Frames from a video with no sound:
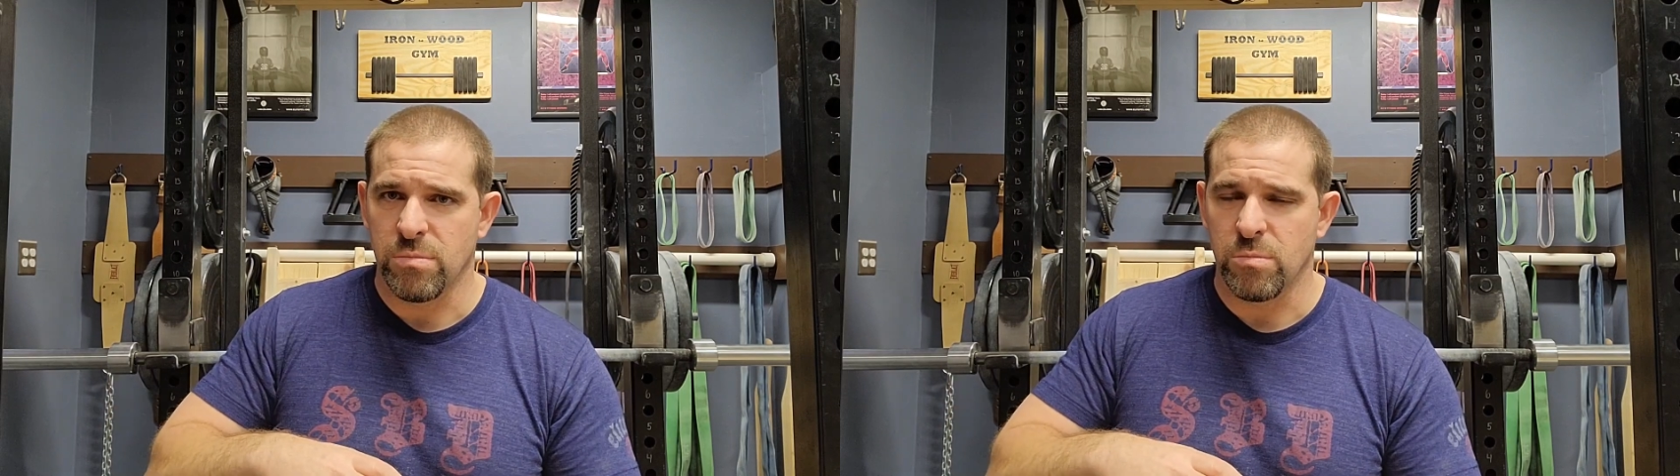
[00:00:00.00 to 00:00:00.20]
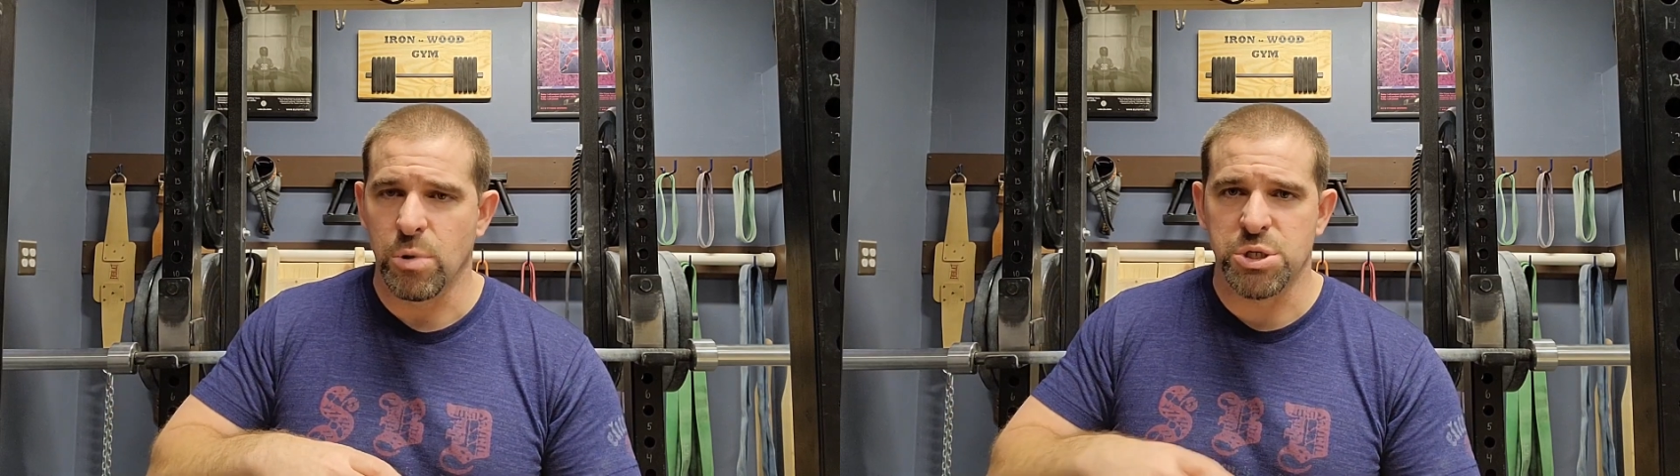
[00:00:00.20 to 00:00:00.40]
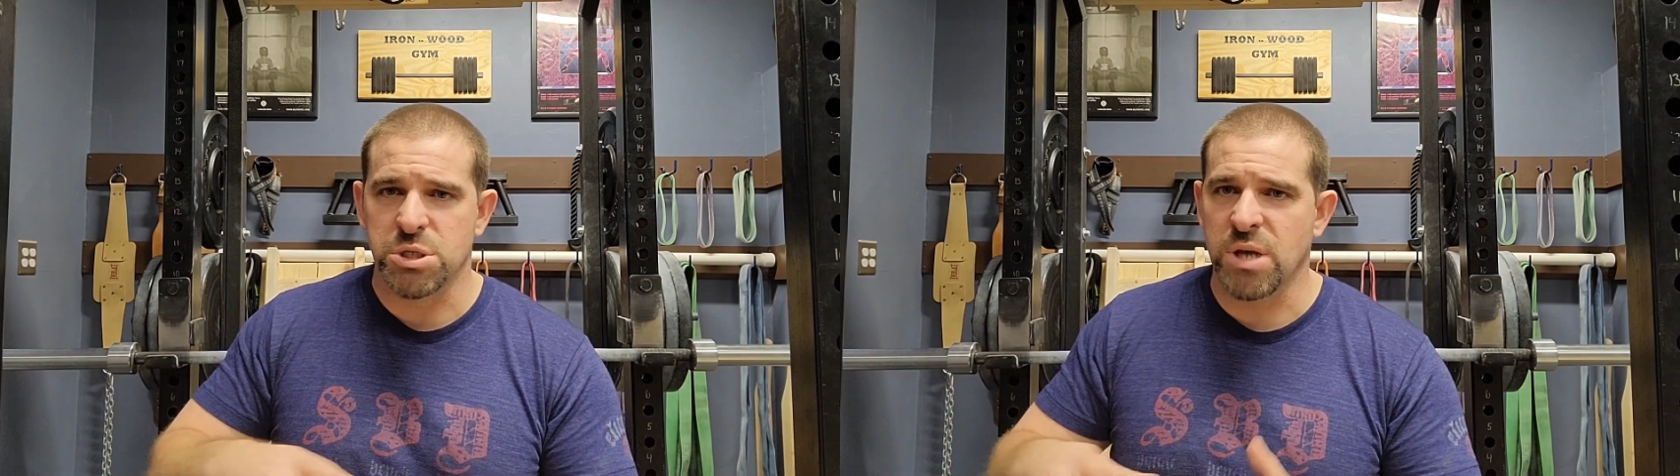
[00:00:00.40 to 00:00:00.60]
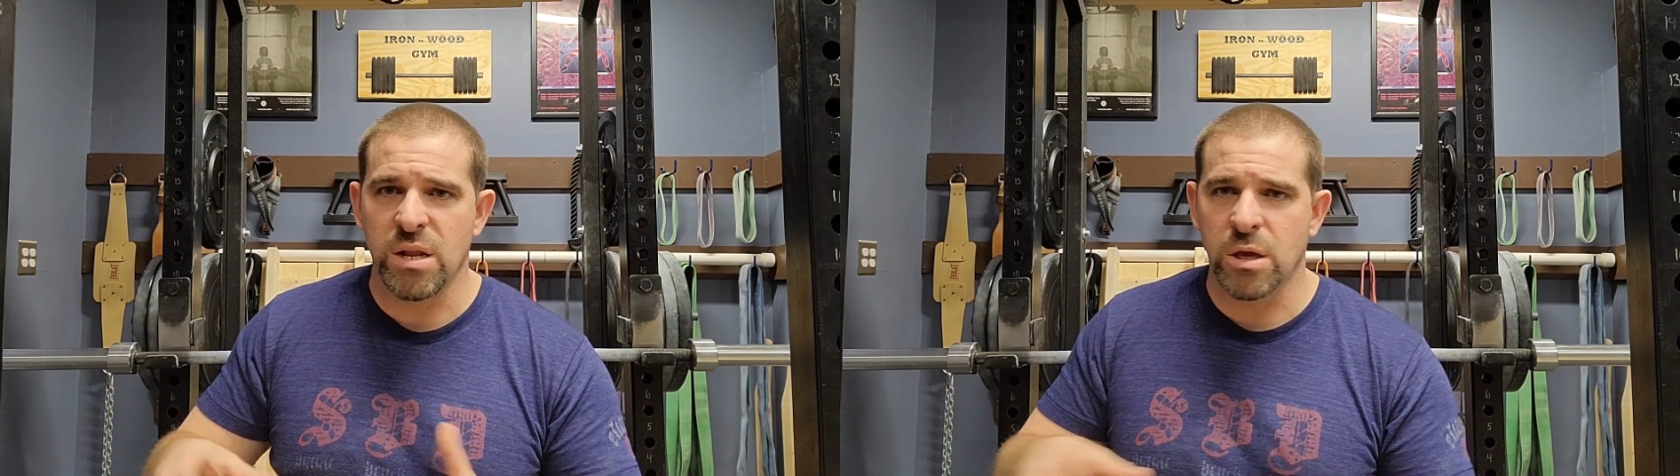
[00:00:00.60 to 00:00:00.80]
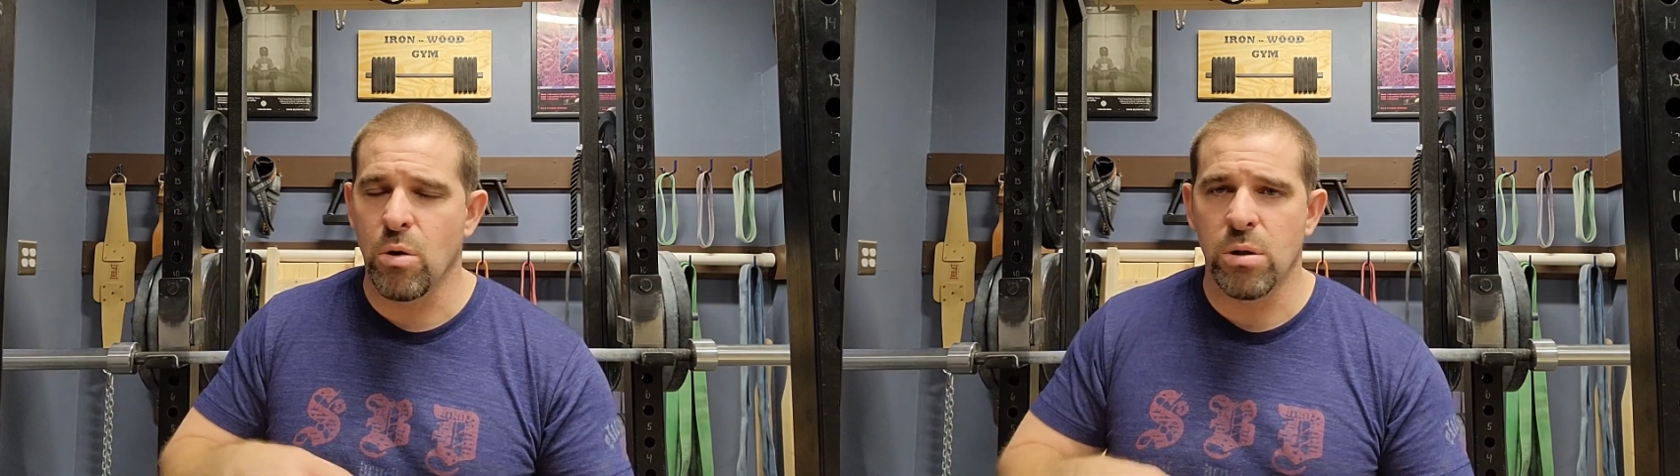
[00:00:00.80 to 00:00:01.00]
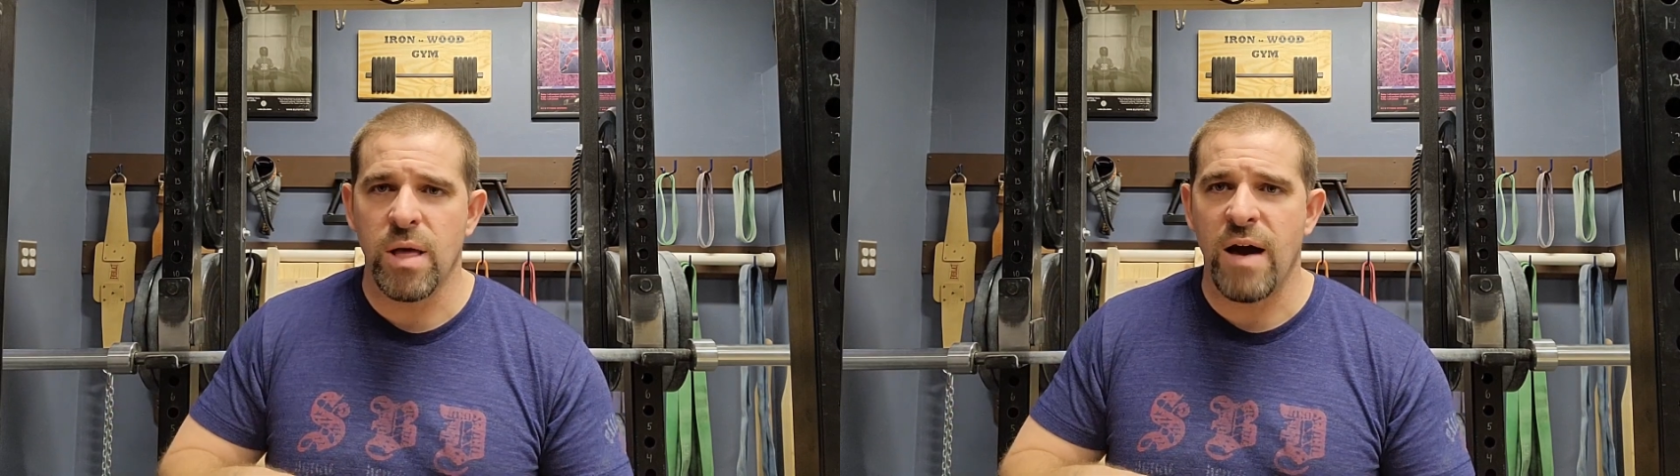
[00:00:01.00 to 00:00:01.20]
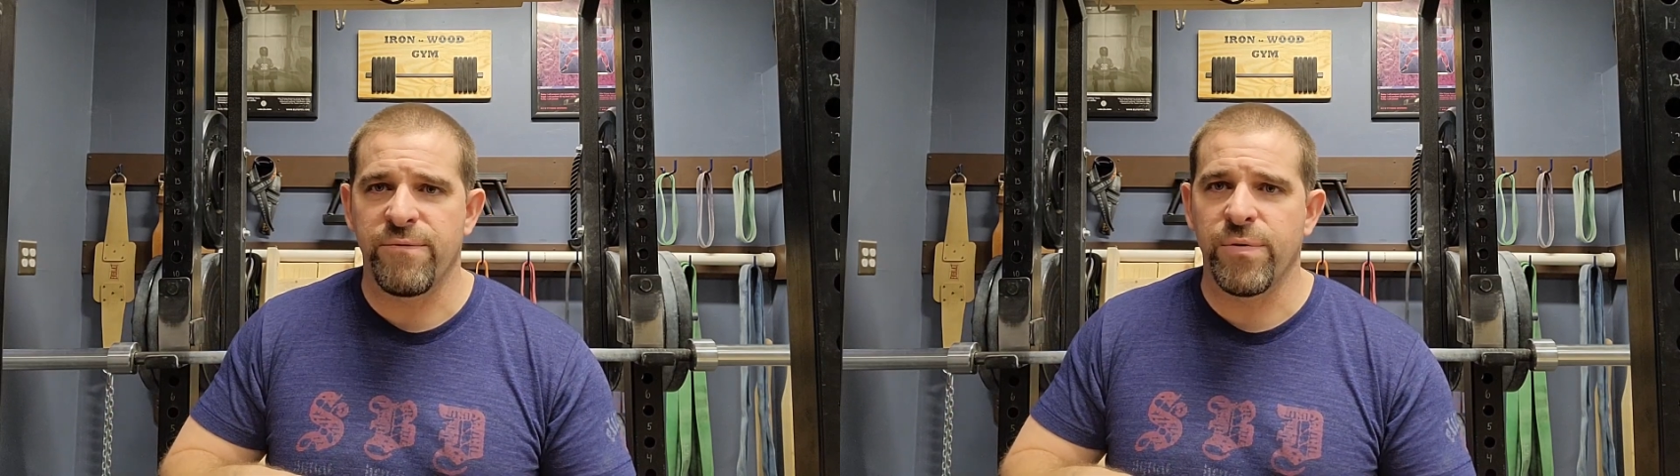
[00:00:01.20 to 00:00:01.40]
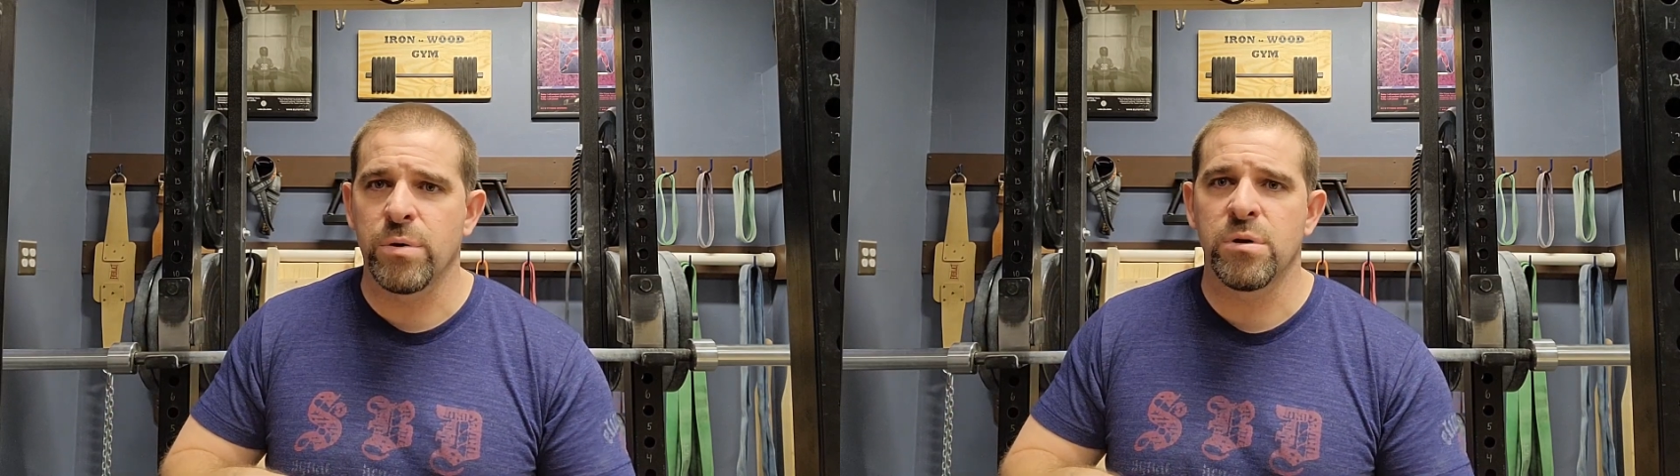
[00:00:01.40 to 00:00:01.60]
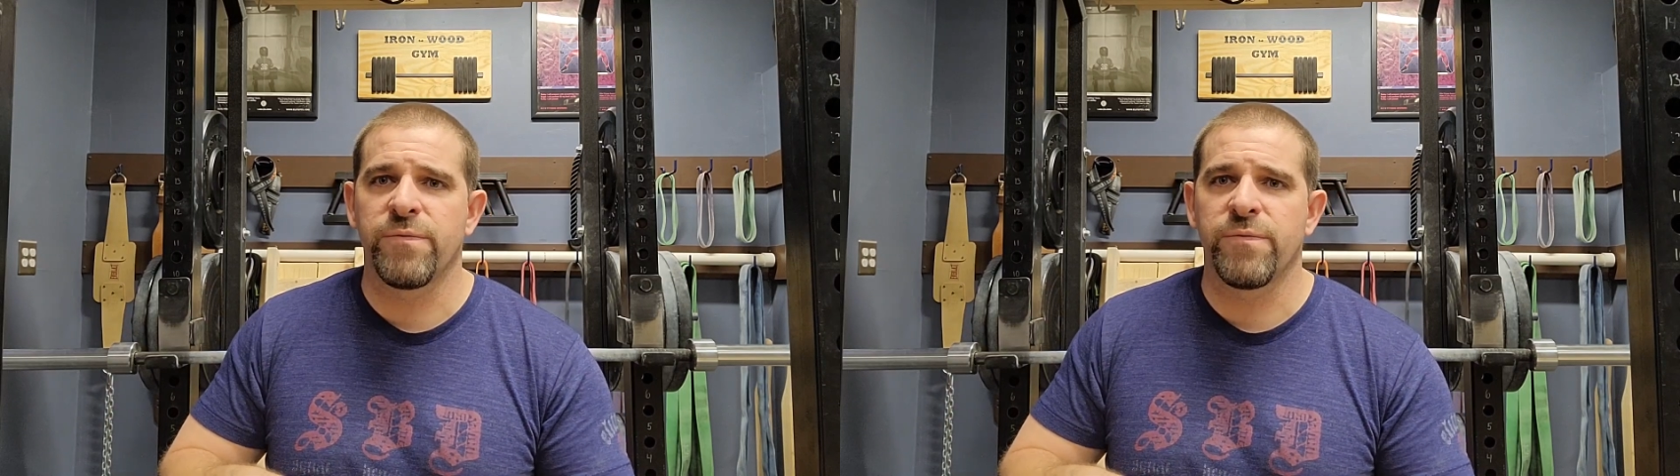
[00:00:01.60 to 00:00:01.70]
which is going to go a lot further